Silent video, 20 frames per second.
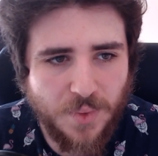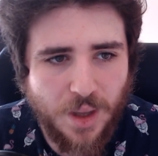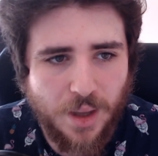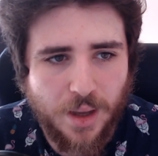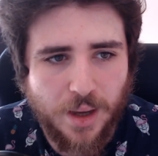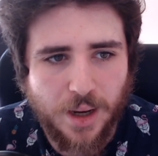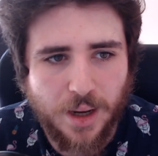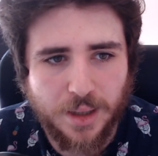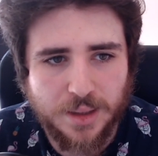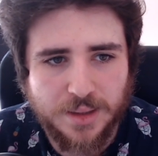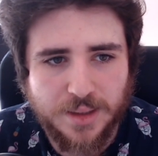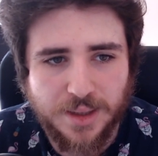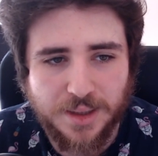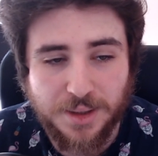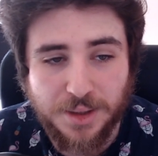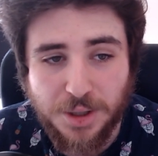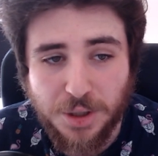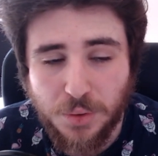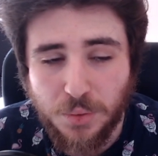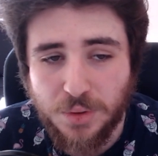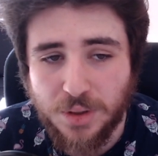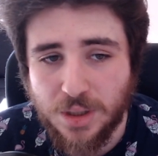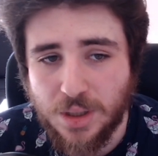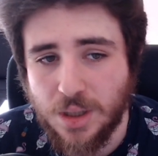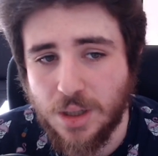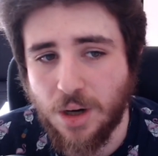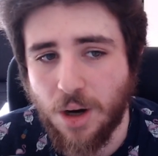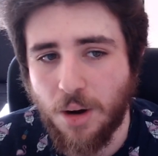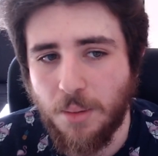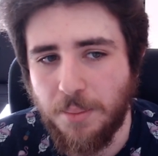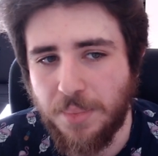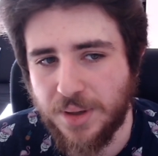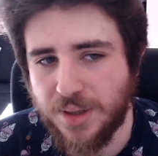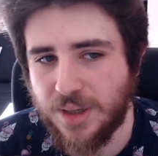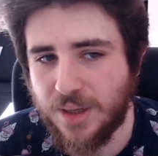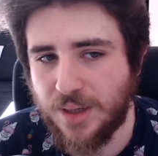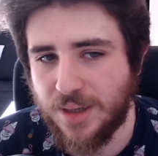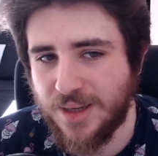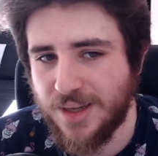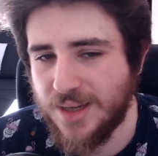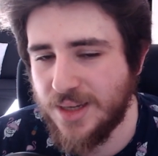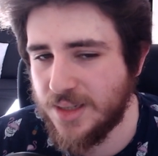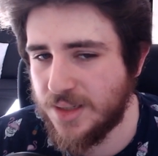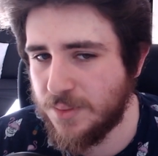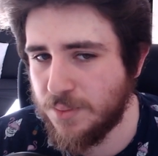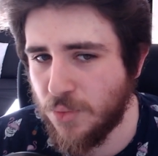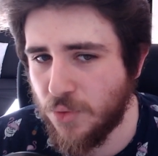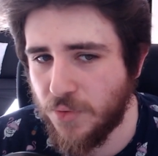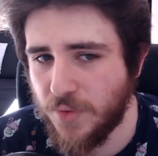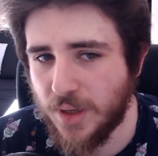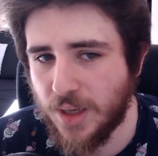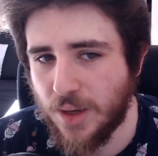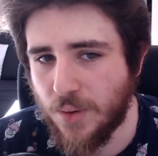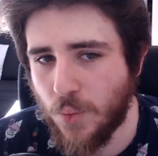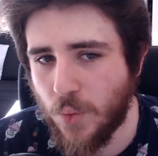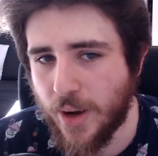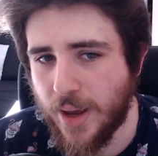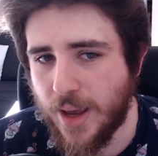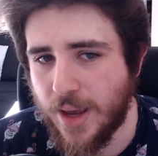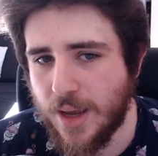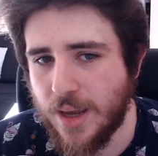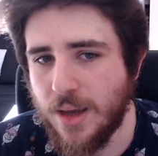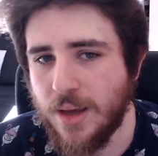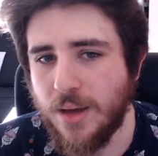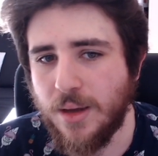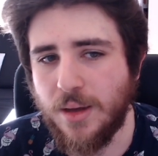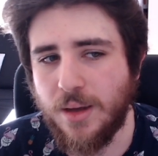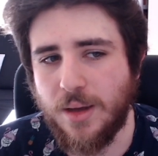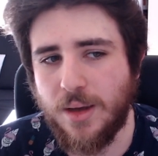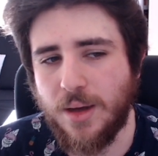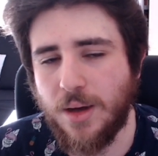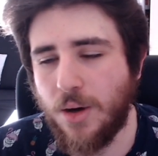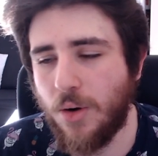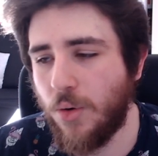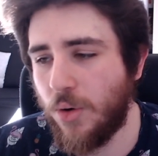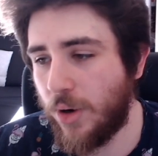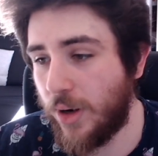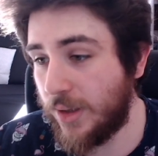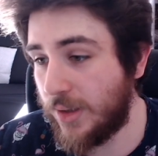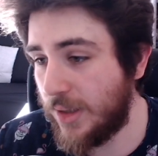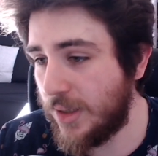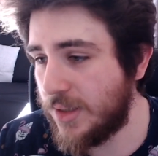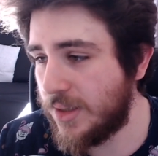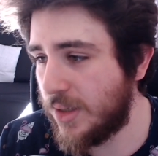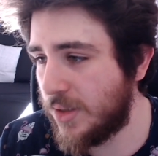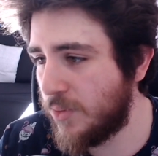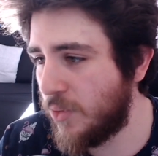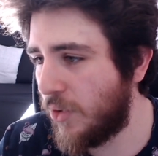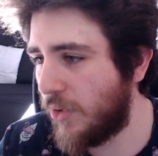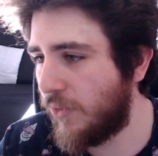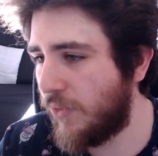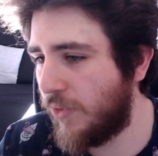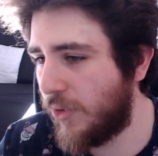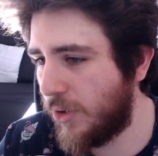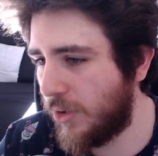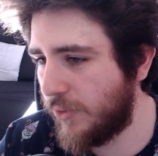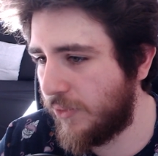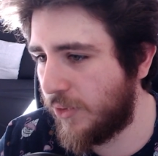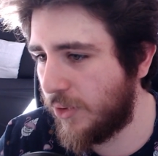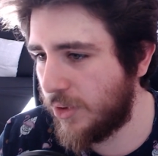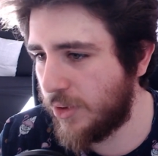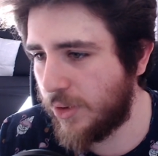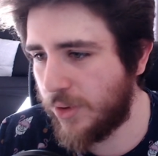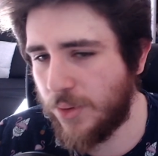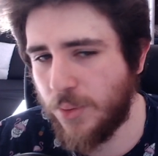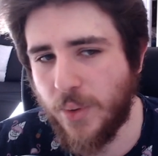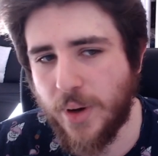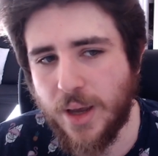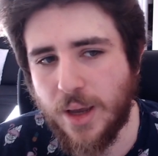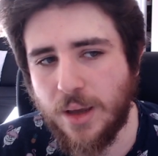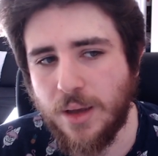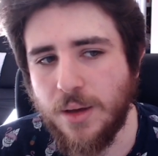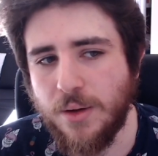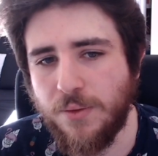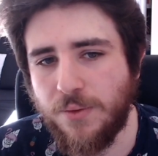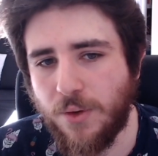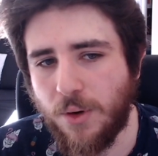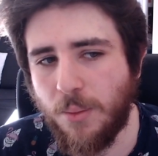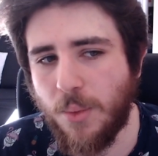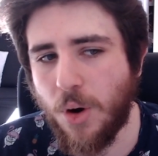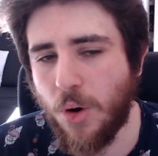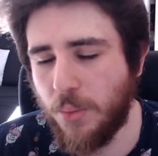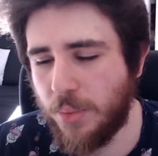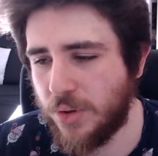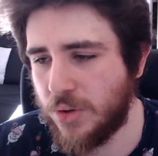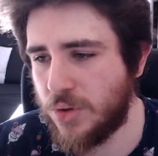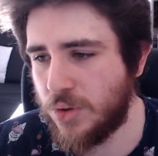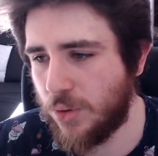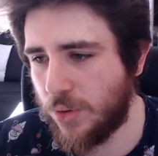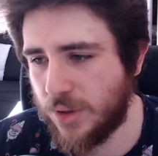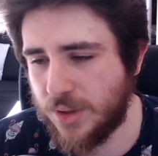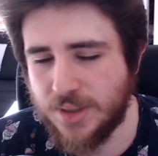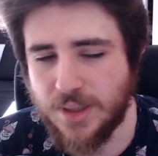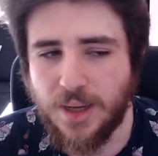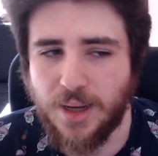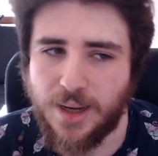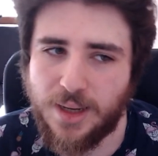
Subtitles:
The Qt company is moving away, or at least is moving further away from open source.